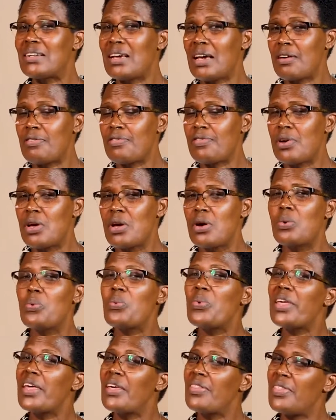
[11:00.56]
life,
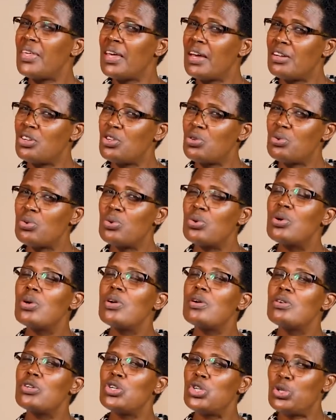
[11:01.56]
we are there to
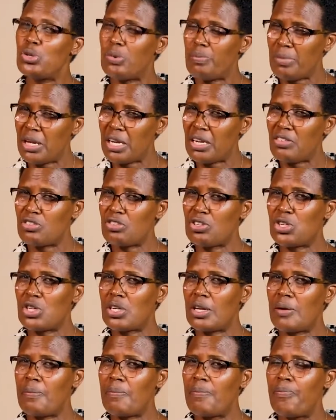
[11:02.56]
do
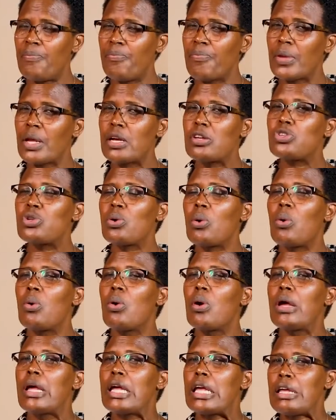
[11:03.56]
ministry. So
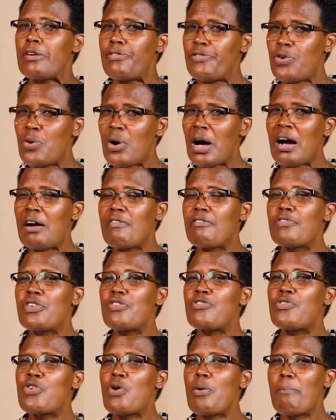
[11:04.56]
if
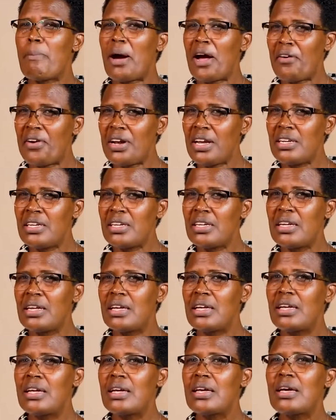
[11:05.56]
you're married,
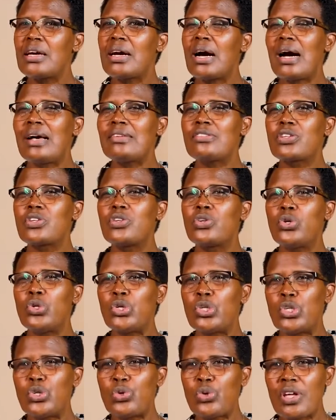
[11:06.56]
ask
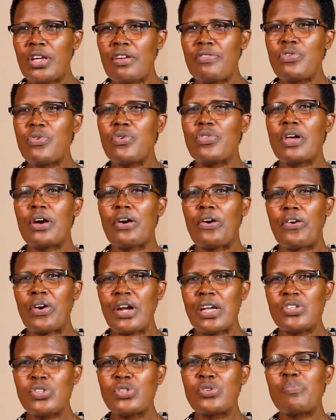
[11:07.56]
God to give you the
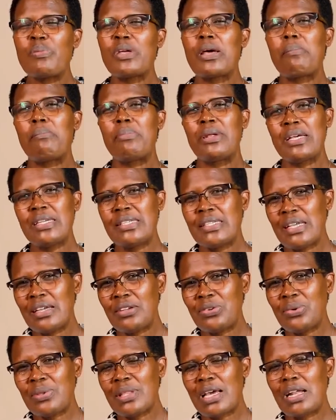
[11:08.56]
grace to be a
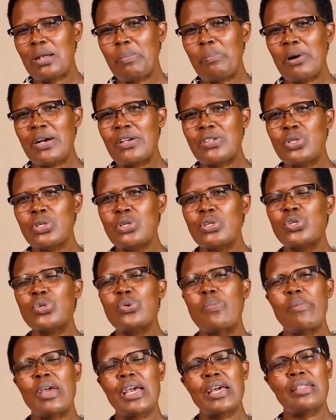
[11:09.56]
blessing to that person,
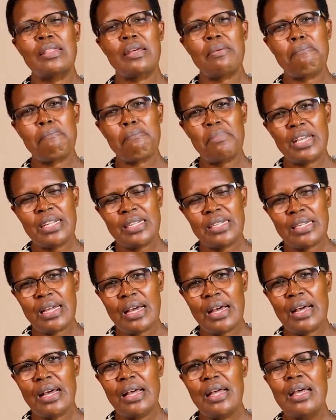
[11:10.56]
to make them
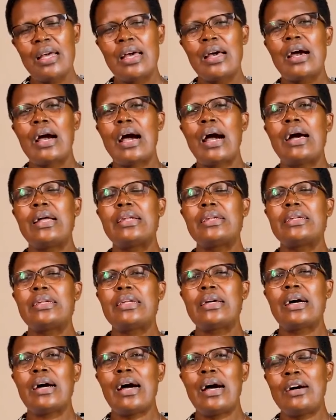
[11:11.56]
better. And
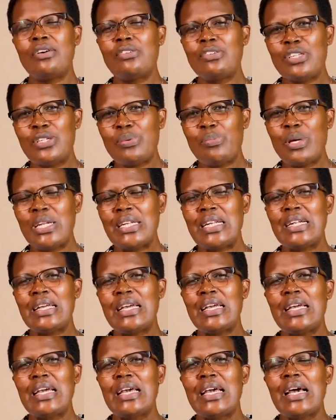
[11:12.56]

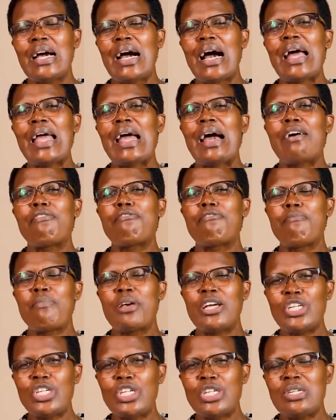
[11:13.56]
ultimately, I have
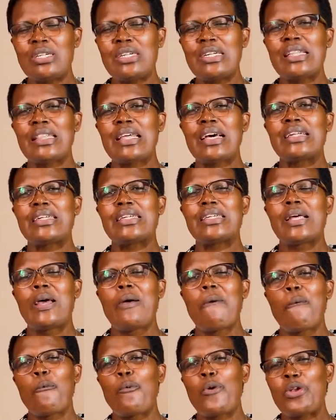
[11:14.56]
mentioned that
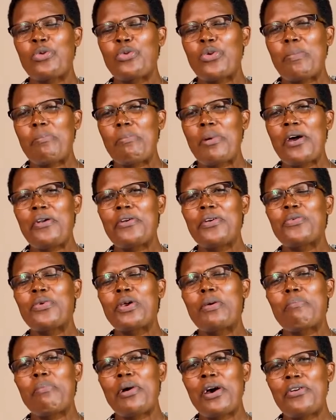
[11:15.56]
when we
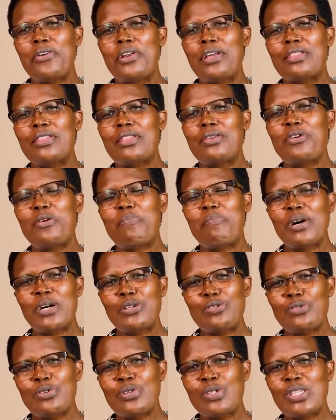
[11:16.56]
marry 3
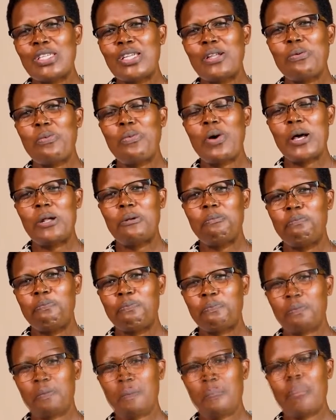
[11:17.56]
persons in one.
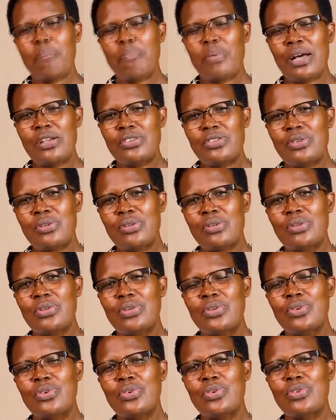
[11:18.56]
The person
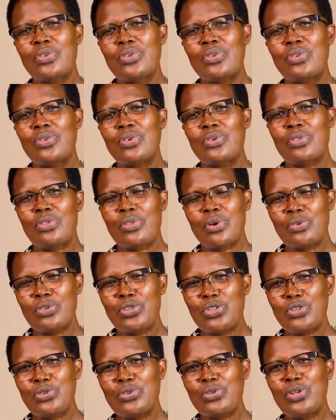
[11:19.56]
you
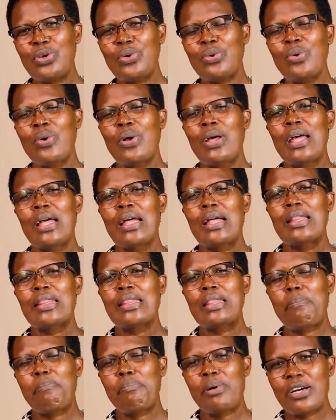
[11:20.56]
thought you knew,
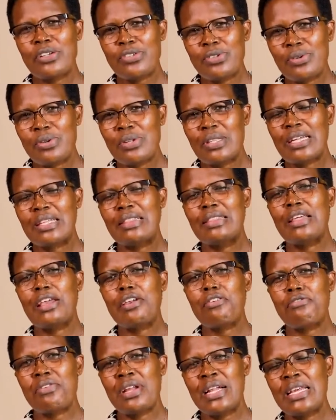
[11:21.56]
the person that
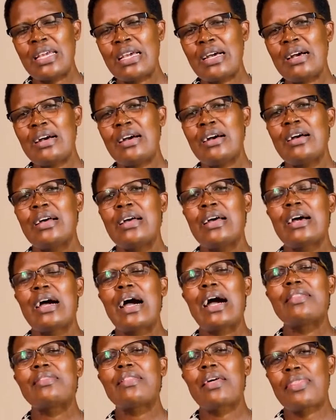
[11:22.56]
they really are,
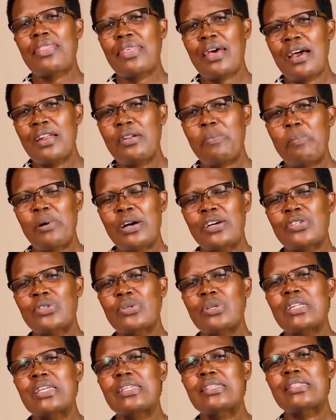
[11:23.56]
and the third
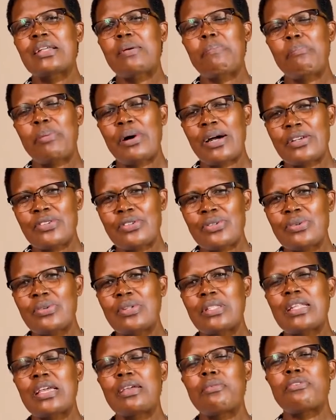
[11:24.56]
person is the
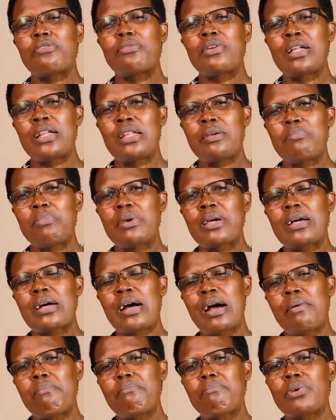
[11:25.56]
person they really
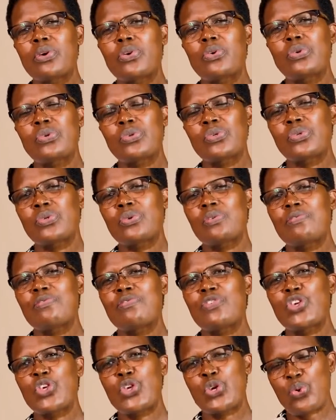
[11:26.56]
become because of
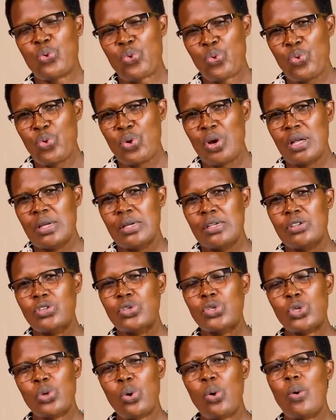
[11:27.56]
you.
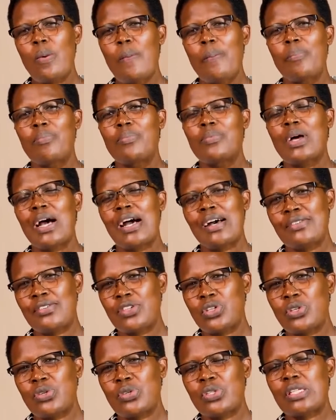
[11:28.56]
So
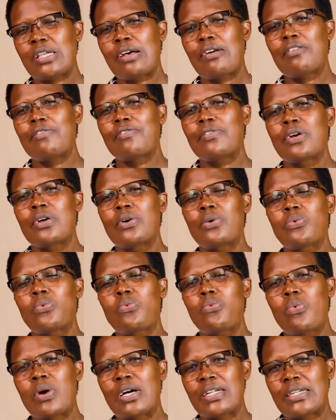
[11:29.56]
ask yourself,
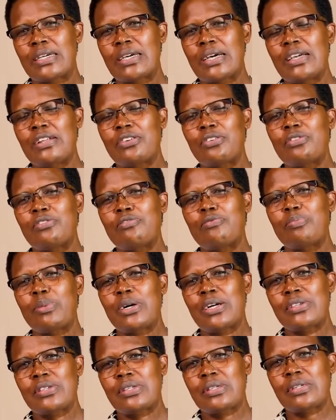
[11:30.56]
what kind of
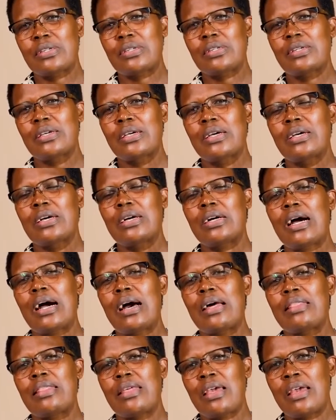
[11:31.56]
person
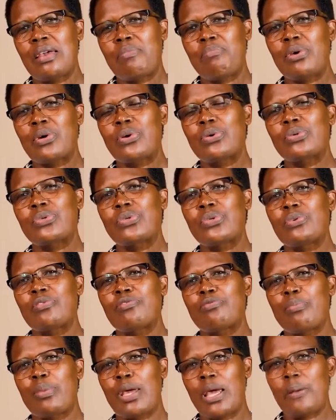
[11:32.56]
are they because
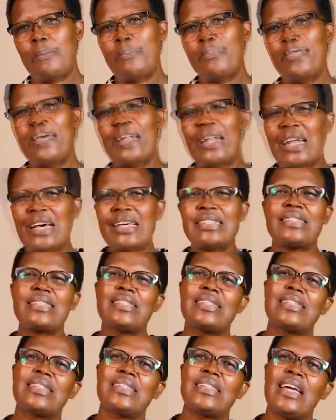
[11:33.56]
of me? The last
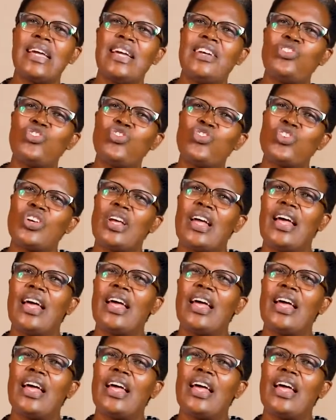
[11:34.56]
stage